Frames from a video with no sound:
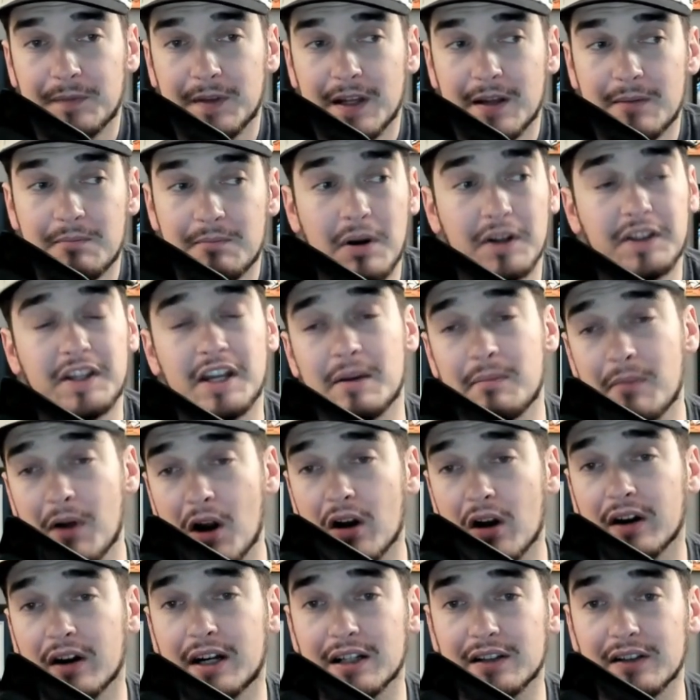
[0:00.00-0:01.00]
But the
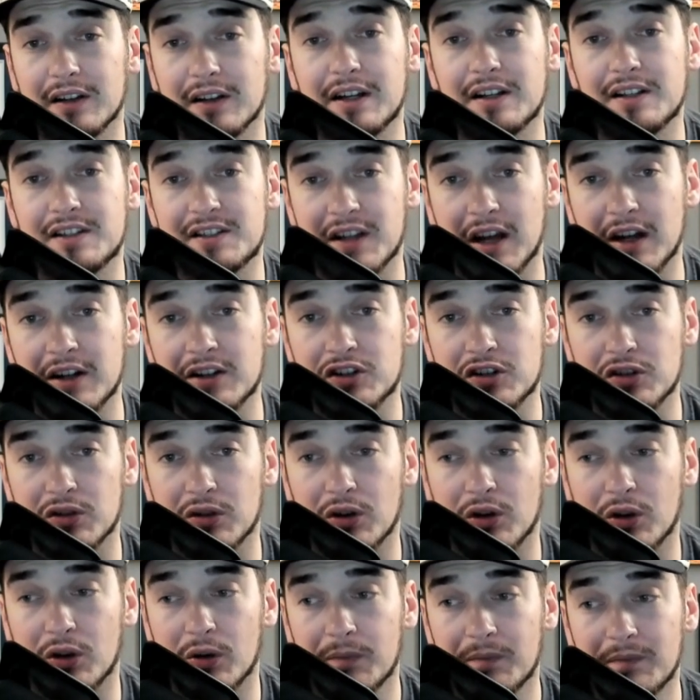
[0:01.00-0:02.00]
American League
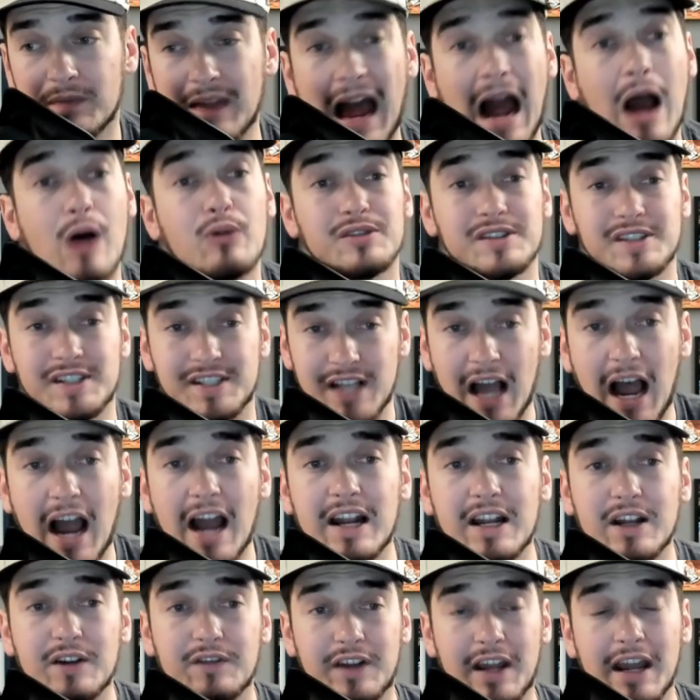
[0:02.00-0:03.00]
Central,
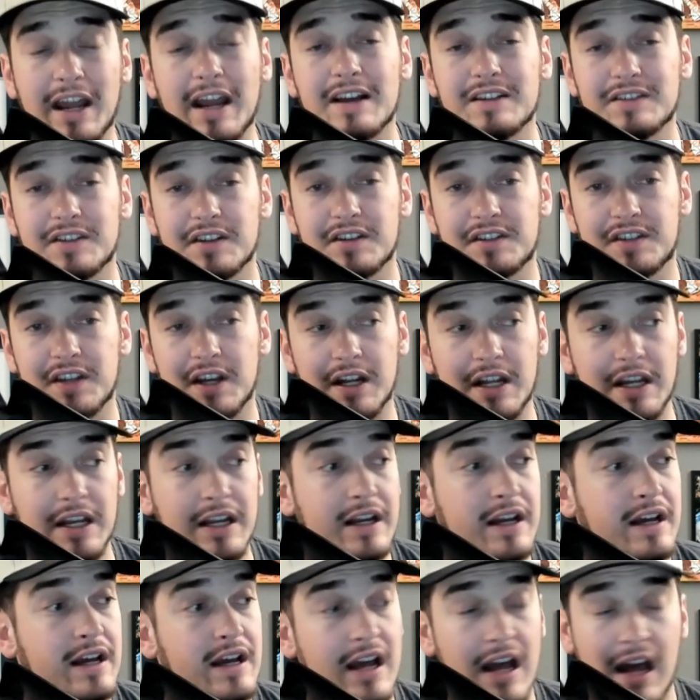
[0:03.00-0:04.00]
outside of Kansas
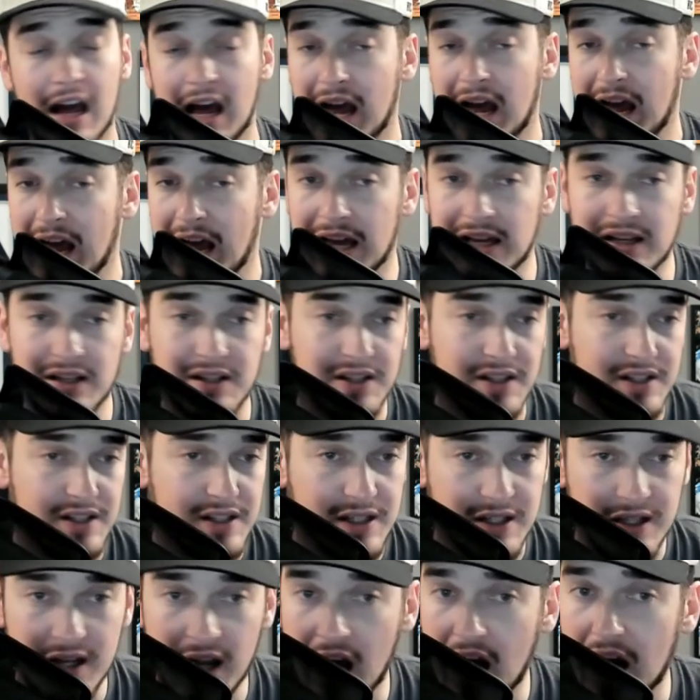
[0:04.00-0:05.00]
City, has
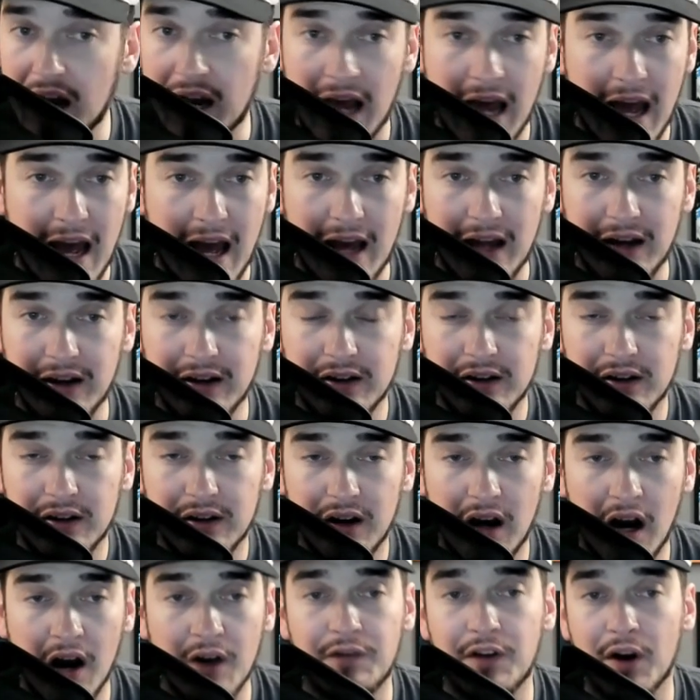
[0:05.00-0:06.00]
not had
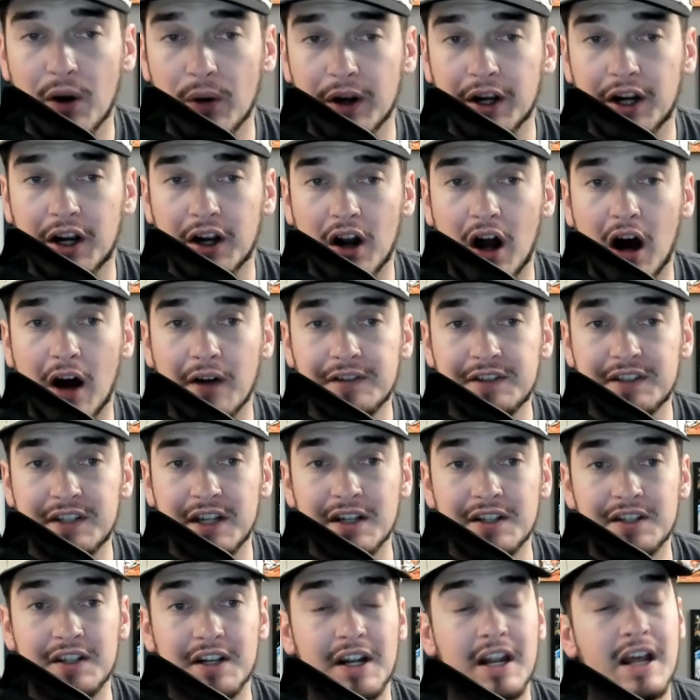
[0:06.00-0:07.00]
a very good
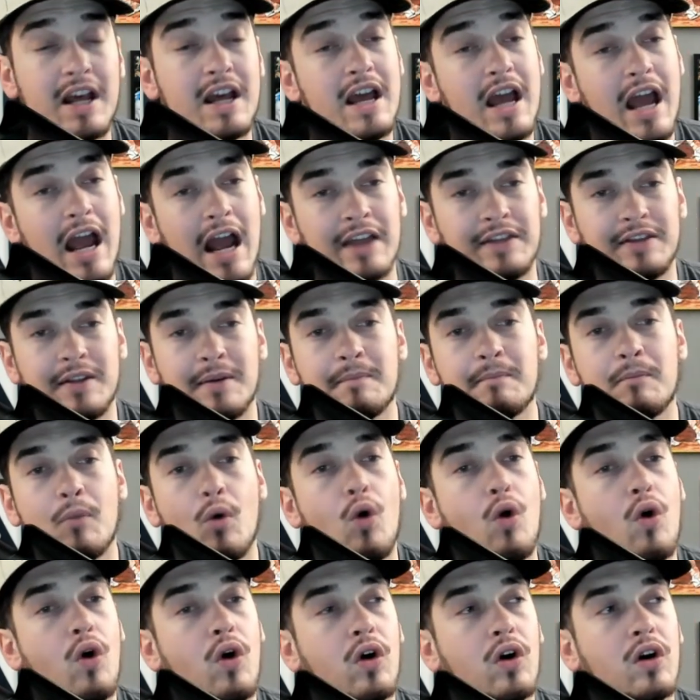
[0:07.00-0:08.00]
offseason. And the
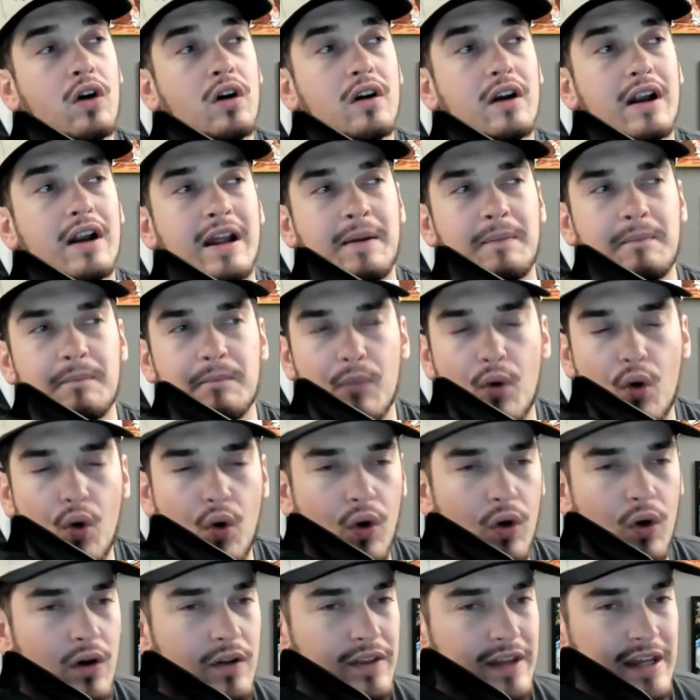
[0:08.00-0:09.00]
more and
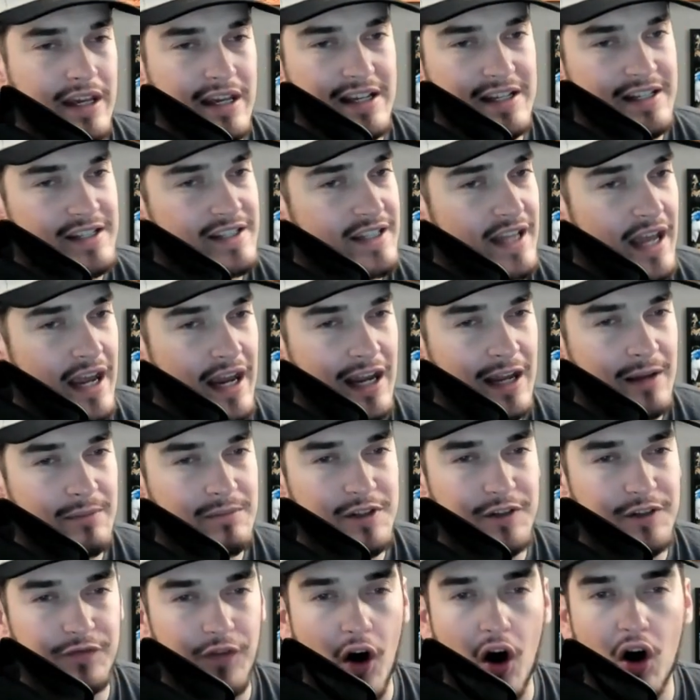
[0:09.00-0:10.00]
more these
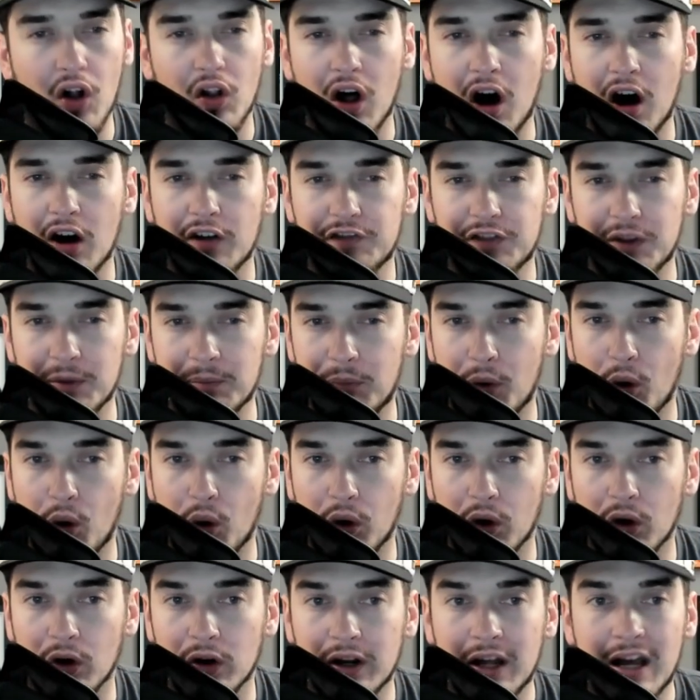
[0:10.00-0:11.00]
names fall off the
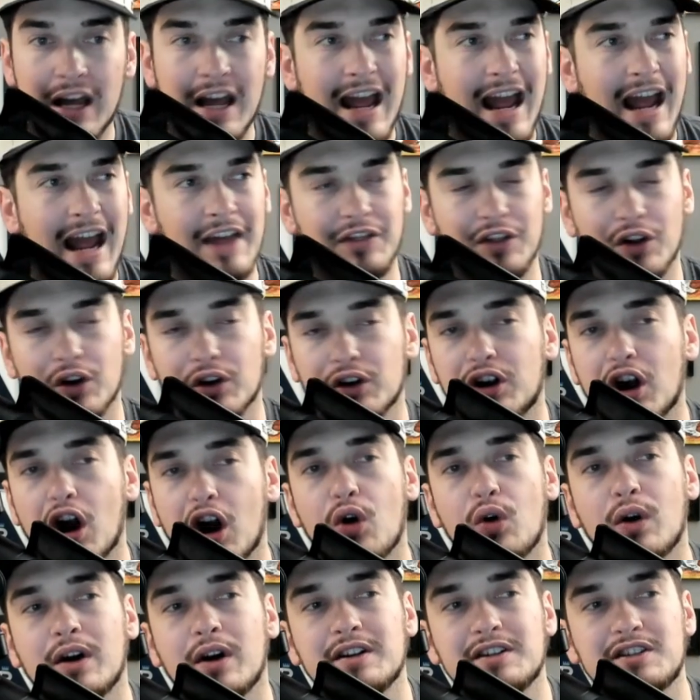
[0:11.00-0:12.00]
board and they're
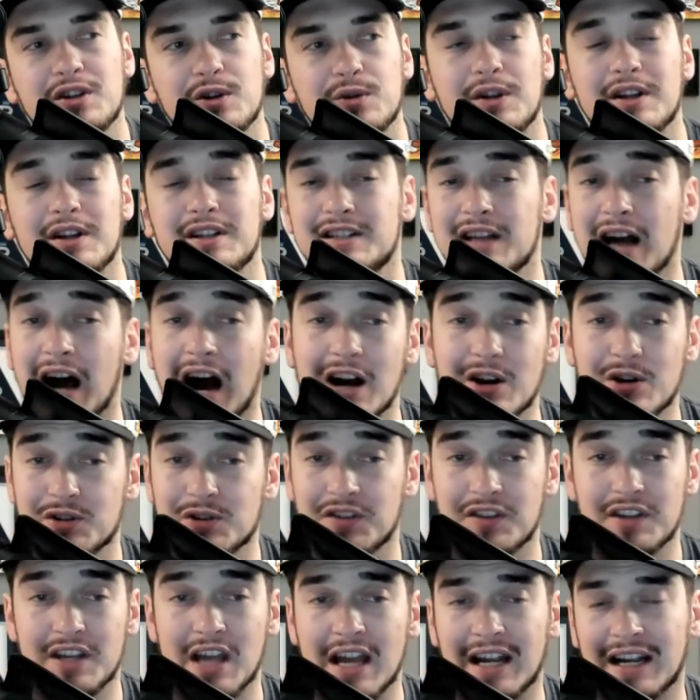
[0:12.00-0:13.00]
going to the Dodgers and
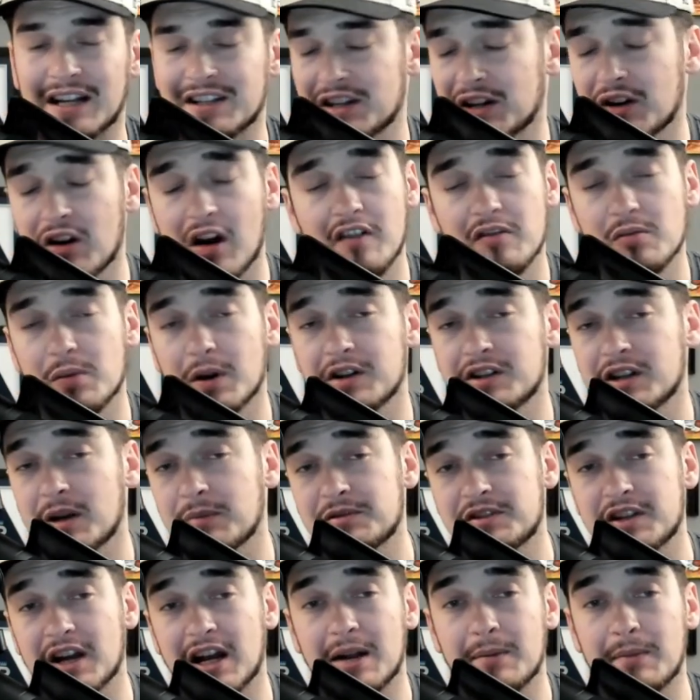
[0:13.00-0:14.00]
the Yankees. I know everybody's
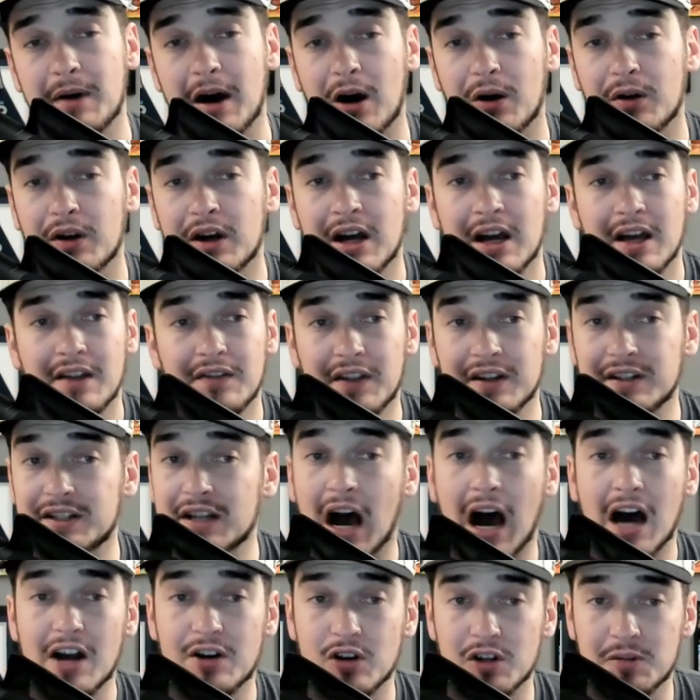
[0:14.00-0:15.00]
upset about the
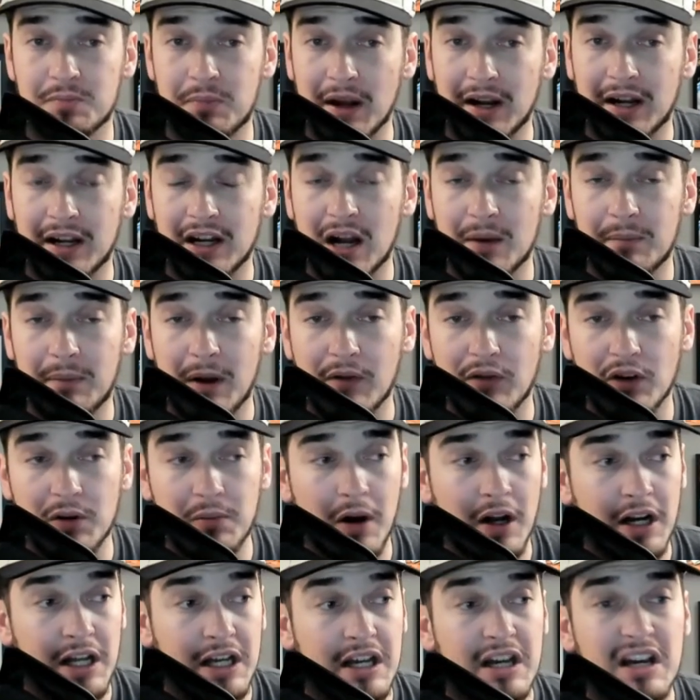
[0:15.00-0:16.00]
Dodgers picking up
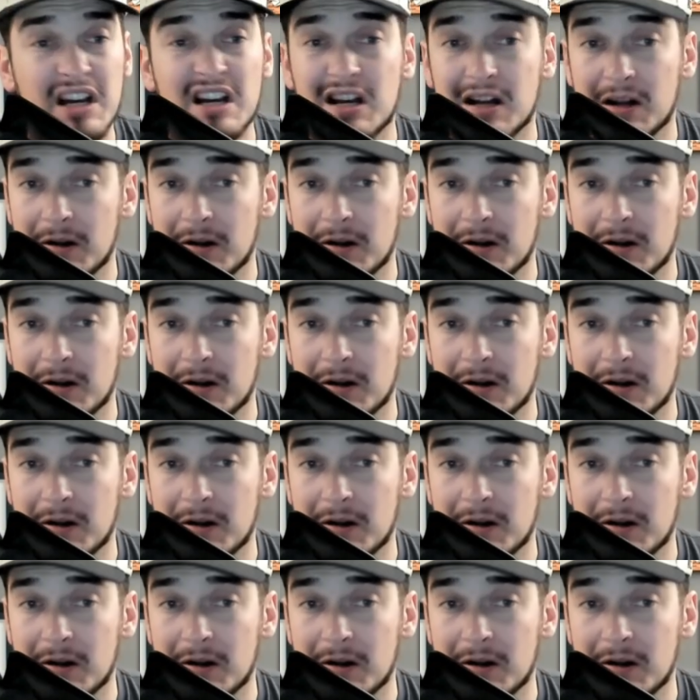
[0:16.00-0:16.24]
everybody.